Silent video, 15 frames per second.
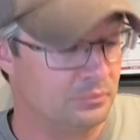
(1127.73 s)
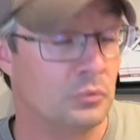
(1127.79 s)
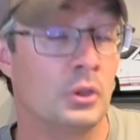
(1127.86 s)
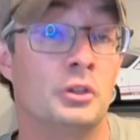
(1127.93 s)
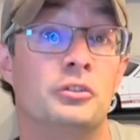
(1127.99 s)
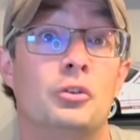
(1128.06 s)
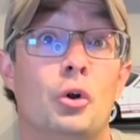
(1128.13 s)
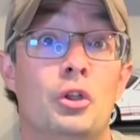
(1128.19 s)

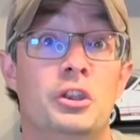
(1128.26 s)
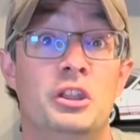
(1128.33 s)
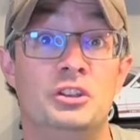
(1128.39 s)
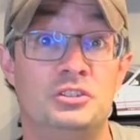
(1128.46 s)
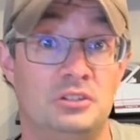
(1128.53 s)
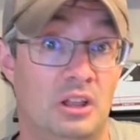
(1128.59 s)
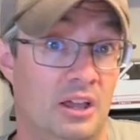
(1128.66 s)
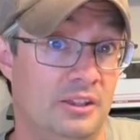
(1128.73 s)
So
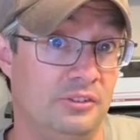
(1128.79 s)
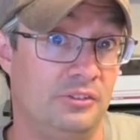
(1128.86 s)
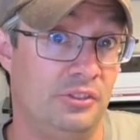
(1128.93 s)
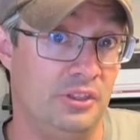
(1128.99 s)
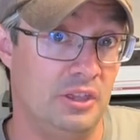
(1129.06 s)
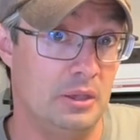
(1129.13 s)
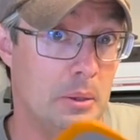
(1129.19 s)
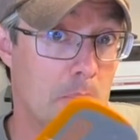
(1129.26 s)
initialize
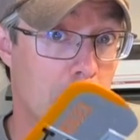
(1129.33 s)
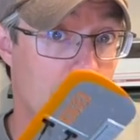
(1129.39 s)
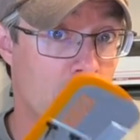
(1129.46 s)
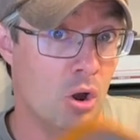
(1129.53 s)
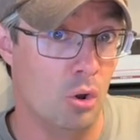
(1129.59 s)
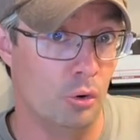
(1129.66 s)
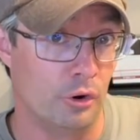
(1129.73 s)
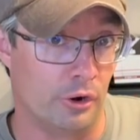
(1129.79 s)
the
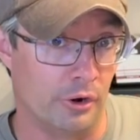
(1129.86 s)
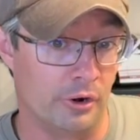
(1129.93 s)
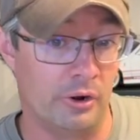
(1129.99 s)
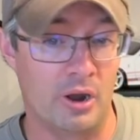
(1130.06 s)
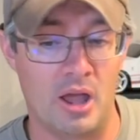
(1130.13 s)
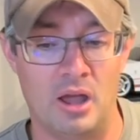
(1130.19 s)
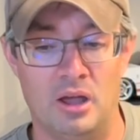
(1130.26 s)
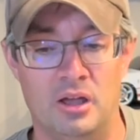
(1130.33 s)

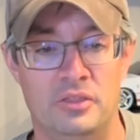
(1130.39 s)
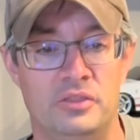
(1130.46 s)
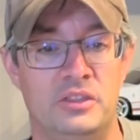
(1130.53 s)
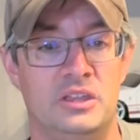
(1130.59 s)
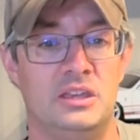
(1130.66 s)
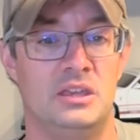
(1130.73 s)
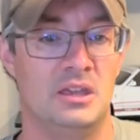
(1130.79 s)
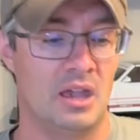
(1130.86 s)
motor on
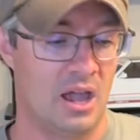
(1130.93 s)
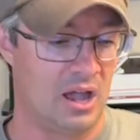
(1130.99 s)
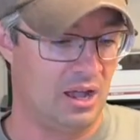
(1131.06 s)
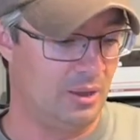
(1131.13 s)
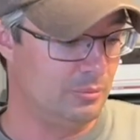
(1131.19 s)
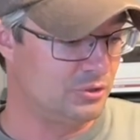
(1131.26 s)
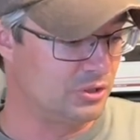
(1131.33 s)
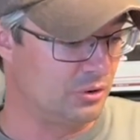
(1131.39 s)
the
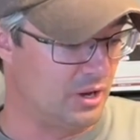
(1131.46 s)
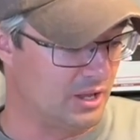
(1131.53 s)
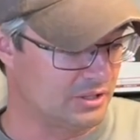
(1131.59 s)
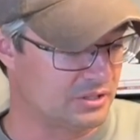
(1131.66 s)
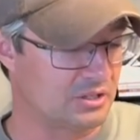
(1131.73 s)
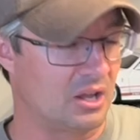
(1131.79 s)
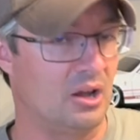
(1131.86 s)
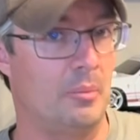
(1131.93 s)
HobbyZone
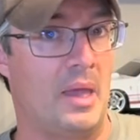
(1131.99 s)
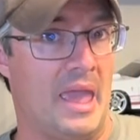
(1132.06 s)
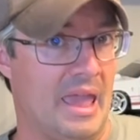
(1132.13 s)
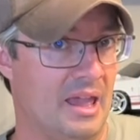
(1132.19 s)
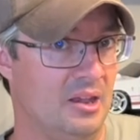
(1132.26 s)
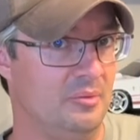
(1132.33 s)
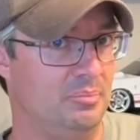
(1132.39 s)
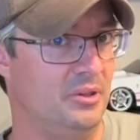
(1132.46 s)
XCub
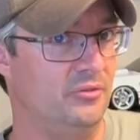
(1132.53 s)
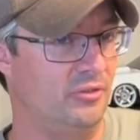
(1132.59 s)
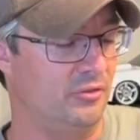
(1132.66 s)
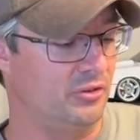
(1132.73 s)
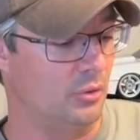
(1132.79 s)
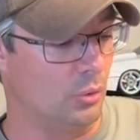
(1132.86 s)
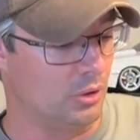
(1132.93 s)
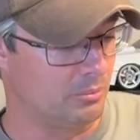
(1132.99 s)
and
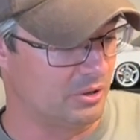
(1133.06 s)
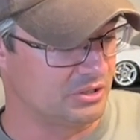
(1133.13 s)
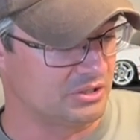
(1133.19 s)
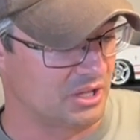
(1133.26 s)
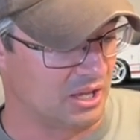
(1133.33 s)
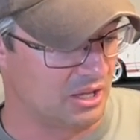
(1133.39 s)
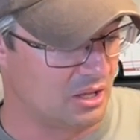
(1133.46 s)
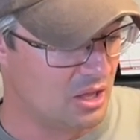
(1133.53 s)
P51
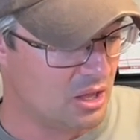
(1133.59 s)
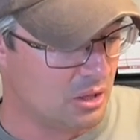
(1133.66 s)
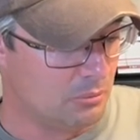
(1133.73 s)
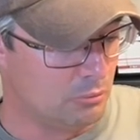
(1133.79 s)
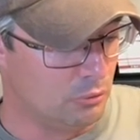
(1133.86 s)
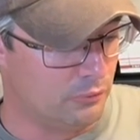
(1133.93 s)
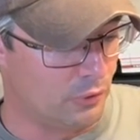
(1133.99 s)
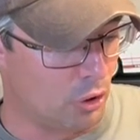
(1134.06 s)
Mustang.
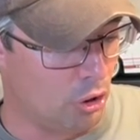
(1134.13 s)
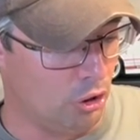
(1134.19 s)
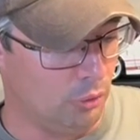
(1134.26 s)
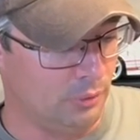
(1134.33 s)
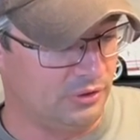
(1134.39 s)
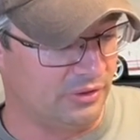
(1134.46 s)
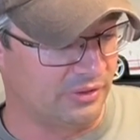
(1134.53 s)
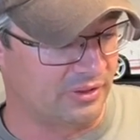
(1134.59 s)
Move it all the
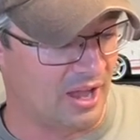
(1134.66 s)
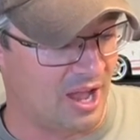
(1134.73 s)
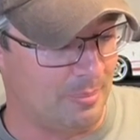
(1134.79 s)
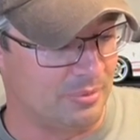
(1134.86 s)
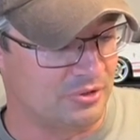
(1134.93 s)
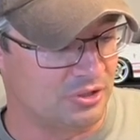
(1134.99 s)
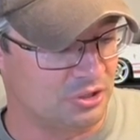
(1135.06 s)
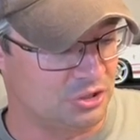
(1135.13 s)
way to the top
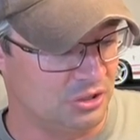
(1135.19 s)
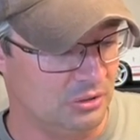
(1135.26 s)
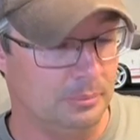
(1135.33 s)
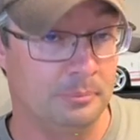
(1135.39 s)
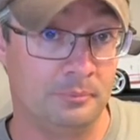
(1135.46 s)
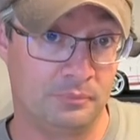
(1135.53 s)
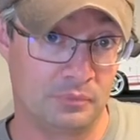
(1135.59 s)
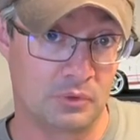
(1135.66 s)

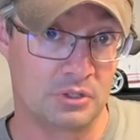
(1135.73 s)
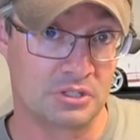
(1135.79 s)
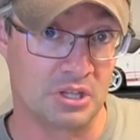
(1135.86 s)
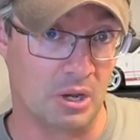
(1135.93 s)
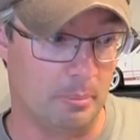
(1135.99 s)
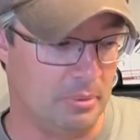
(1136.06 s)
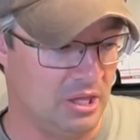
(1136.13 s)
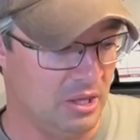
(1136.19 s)
position. It's
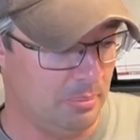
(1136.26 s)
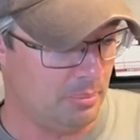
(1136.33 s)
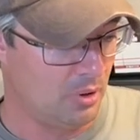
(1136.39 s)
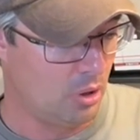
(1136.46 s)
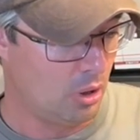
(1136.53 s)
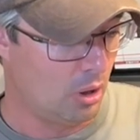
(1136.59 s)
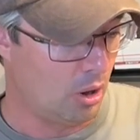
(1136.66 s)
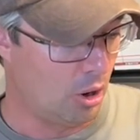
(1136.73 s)
gonna beep.
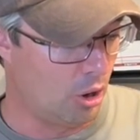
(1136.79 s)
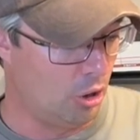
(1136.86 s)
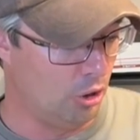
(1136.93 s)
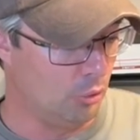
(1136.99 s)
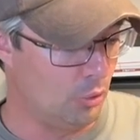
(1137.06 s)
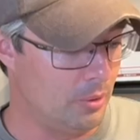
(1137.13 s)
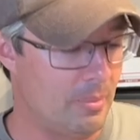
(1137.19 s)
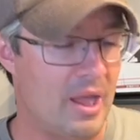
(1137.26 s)
All
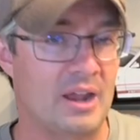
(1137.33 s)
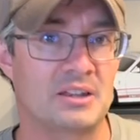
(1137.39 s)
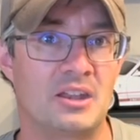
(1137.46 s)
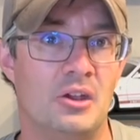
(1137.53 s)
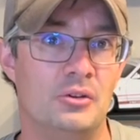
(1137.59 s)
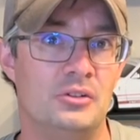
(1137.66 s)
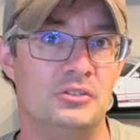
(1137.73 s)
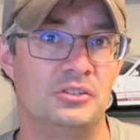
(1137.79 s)
the way back
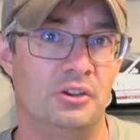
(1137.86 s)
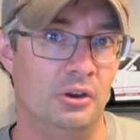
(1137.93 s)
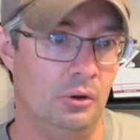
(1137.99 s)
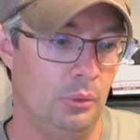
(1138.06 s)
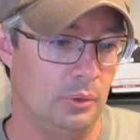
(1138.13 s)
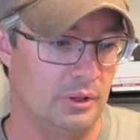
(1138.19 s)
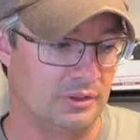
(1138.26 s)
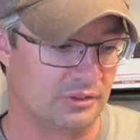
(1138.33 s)
down to
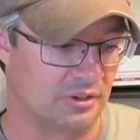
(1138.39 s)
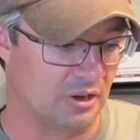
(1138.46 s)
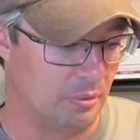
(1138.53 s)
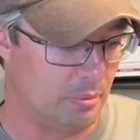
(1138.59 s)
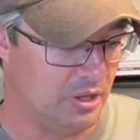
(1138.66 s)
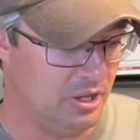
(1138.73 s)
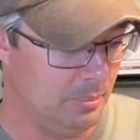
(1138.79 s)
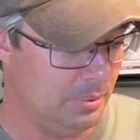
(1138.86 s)
0. It's gonna
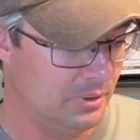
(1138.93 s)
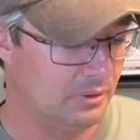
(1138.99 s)
beep.